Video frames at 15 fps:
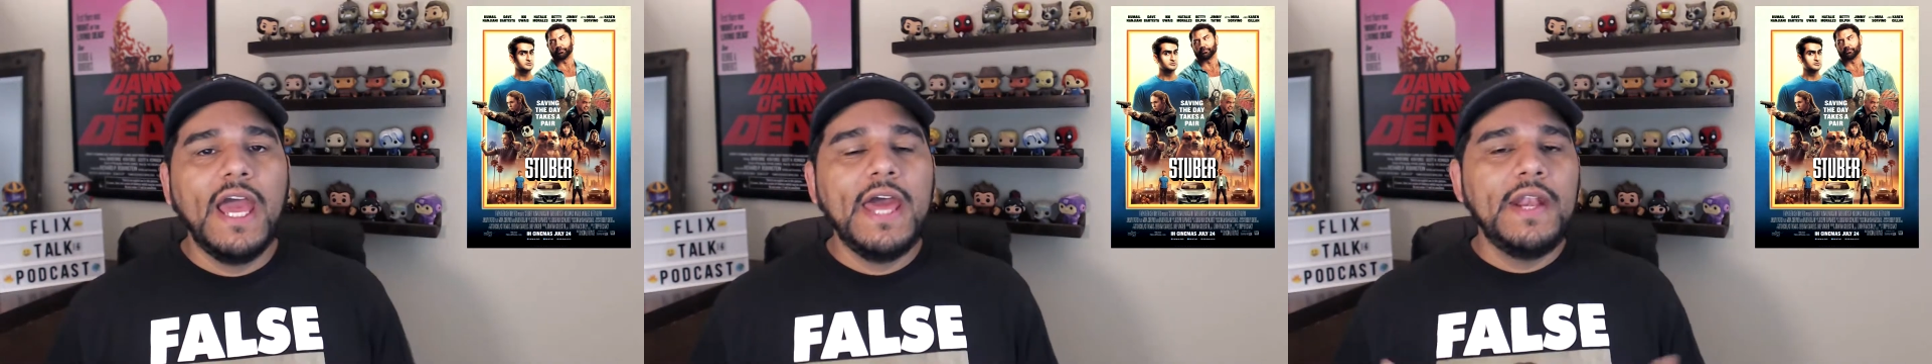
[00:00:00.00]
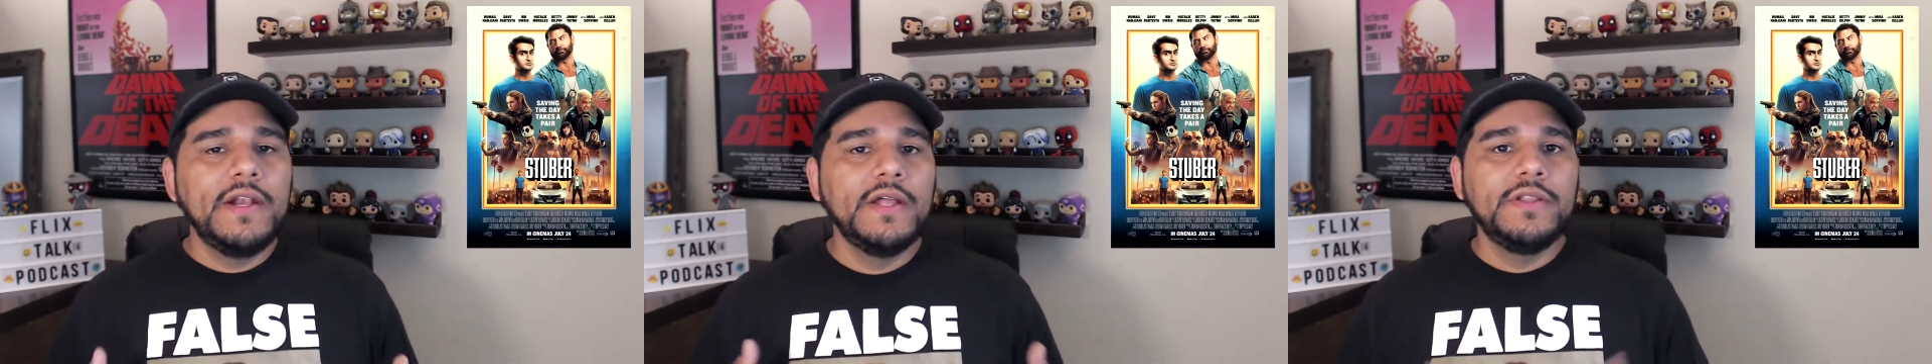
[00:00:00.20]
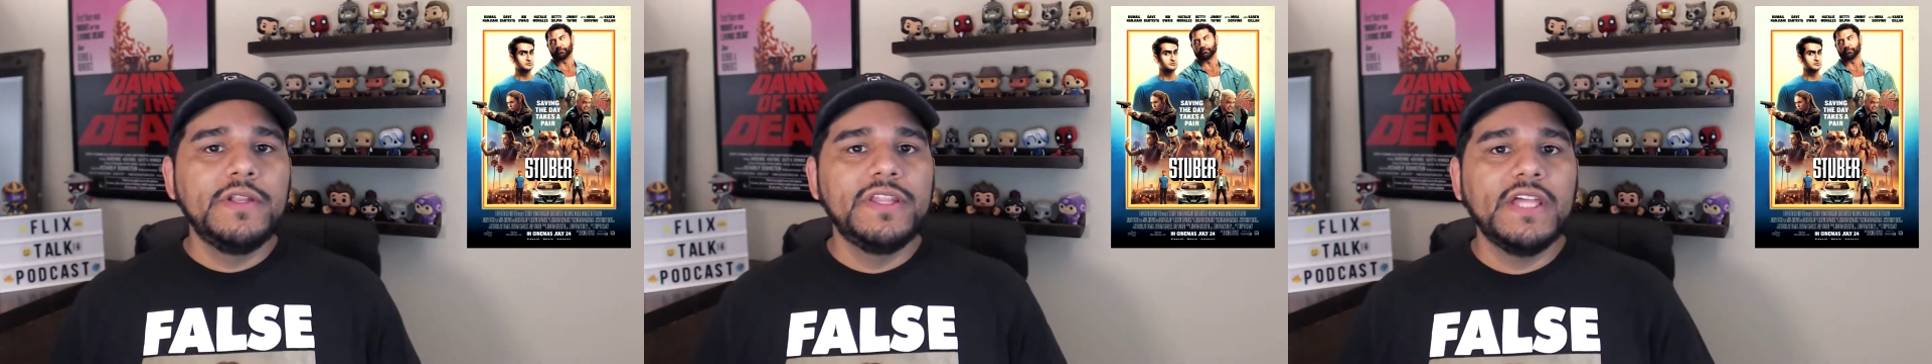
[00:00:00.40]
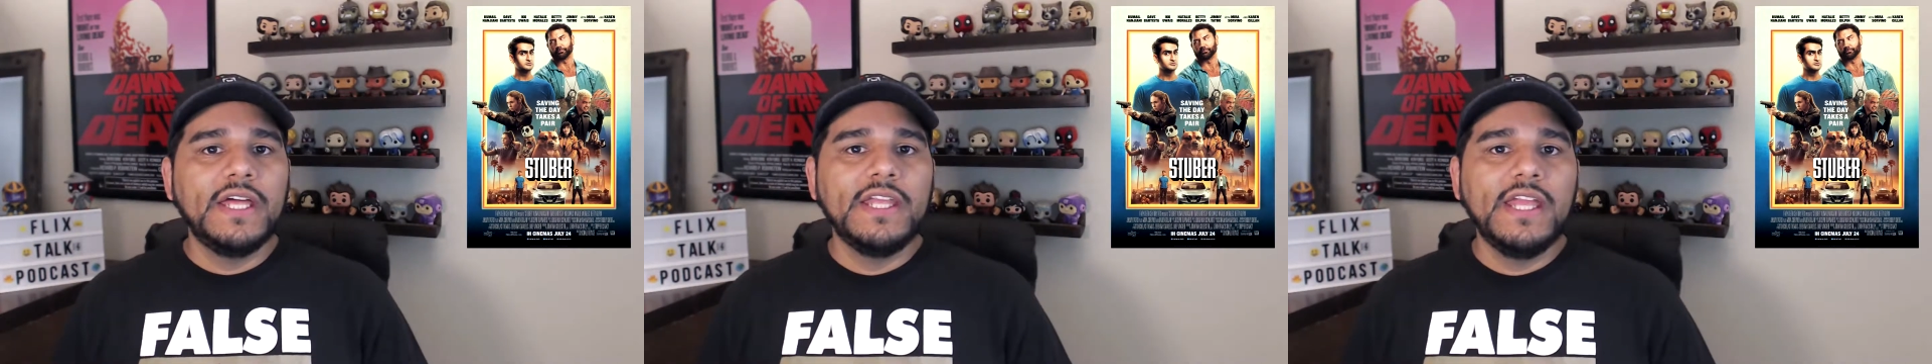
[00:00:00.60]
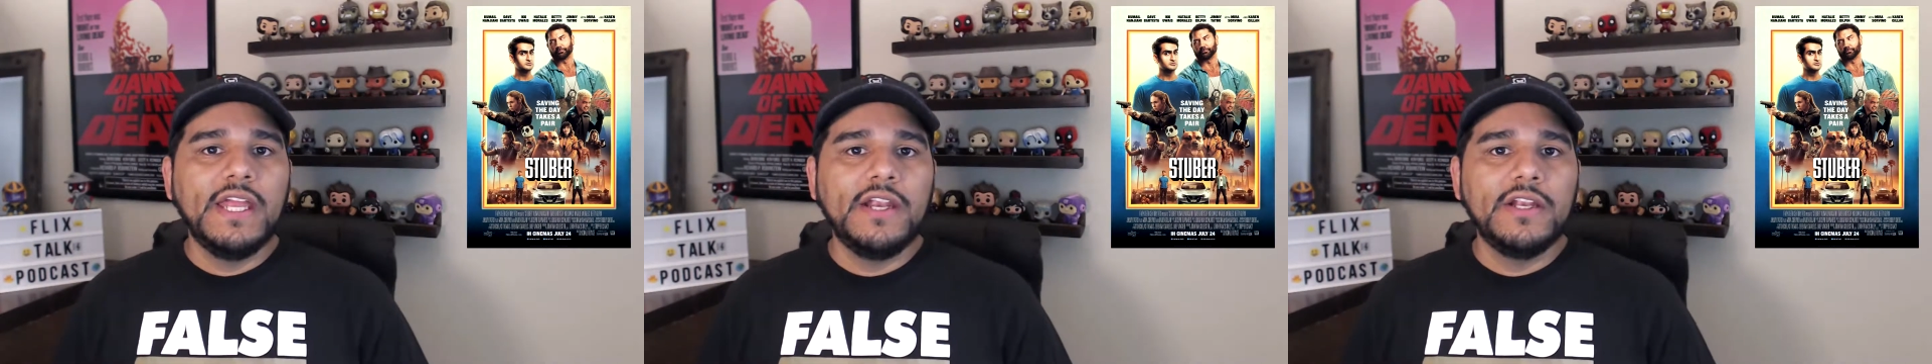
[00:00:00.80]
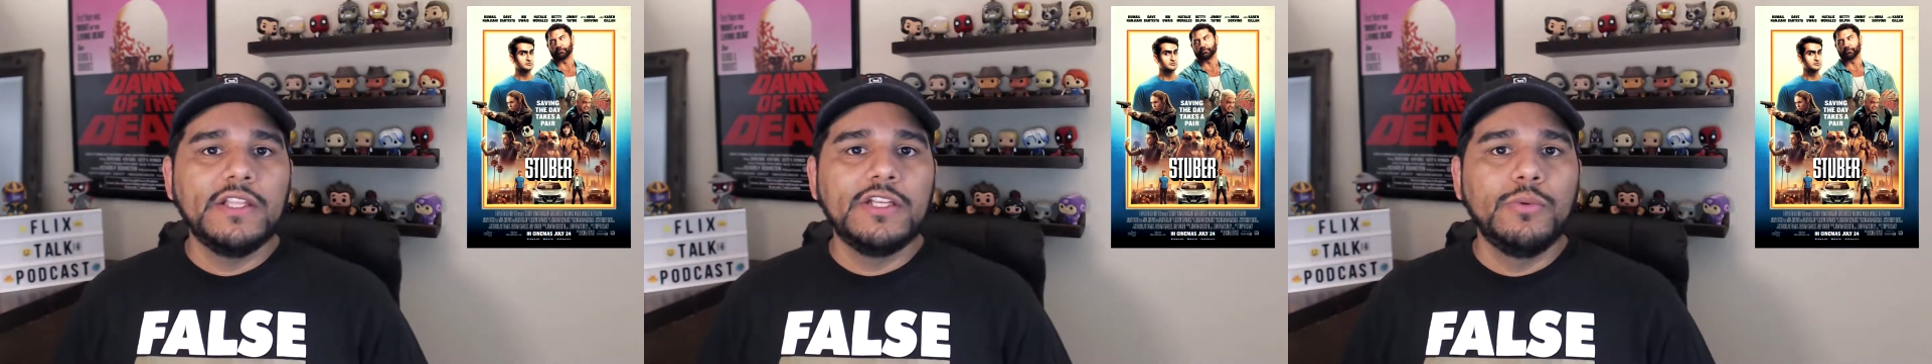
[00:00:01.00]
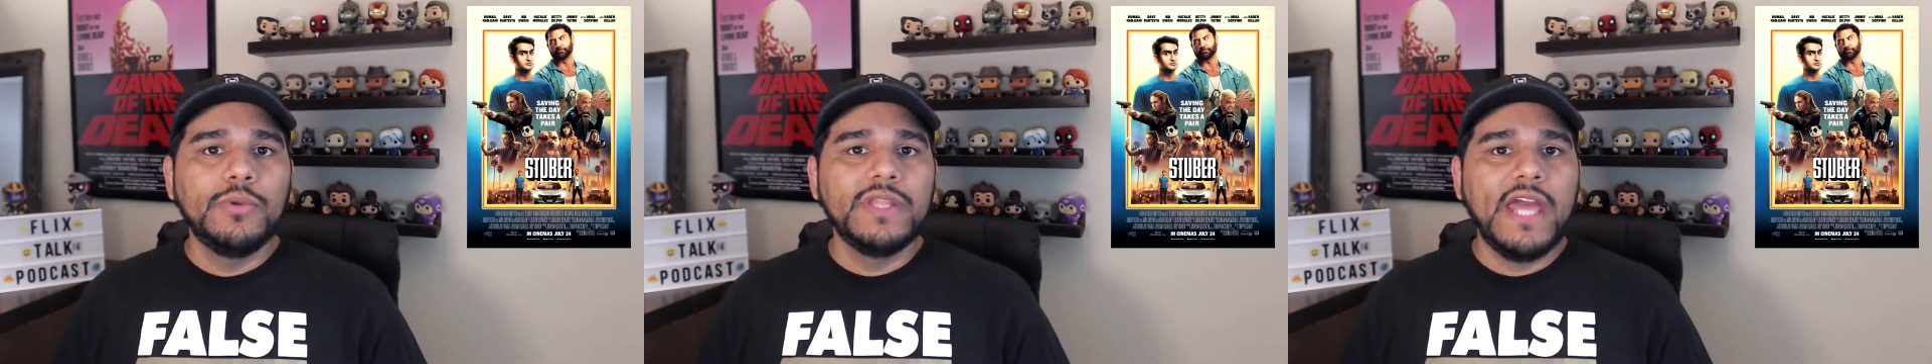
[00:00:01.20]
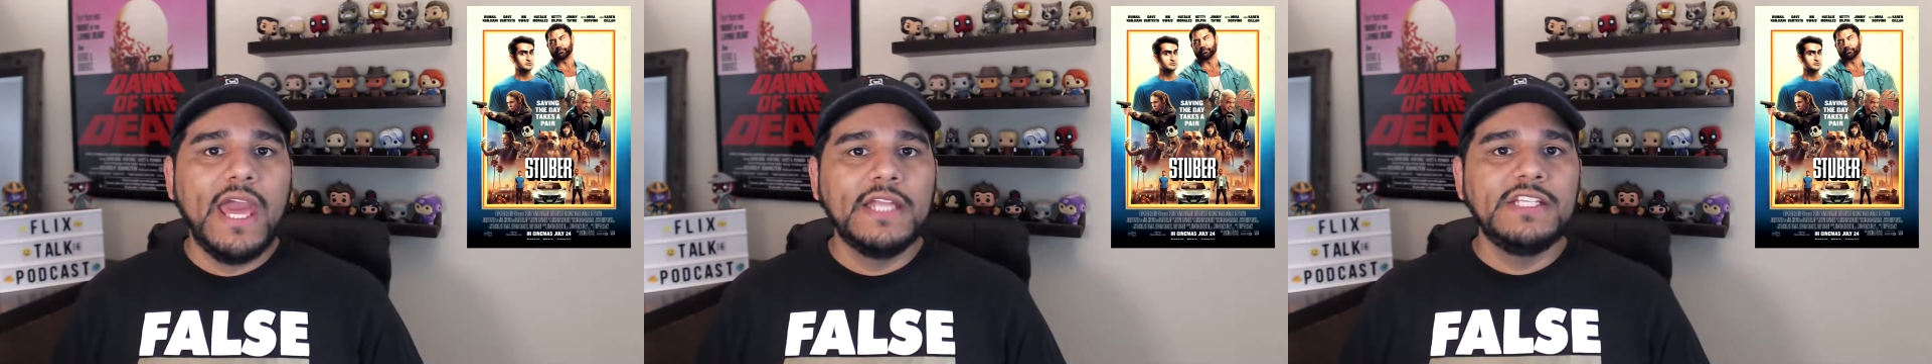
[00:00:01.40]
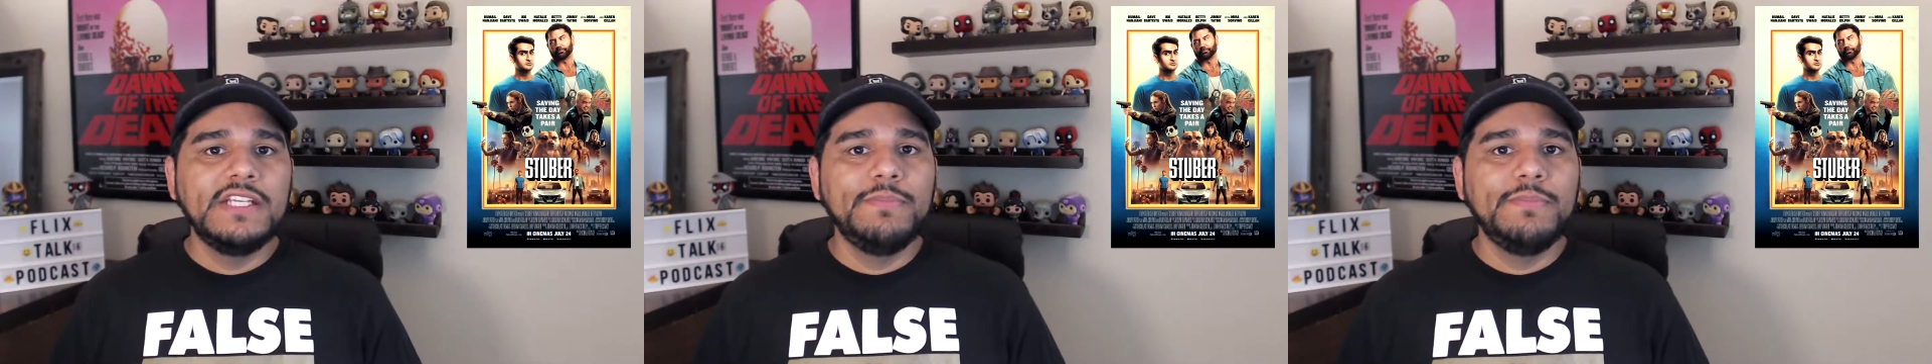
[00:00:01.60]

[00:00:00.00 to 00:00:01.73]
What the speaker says: And another side character was Angie,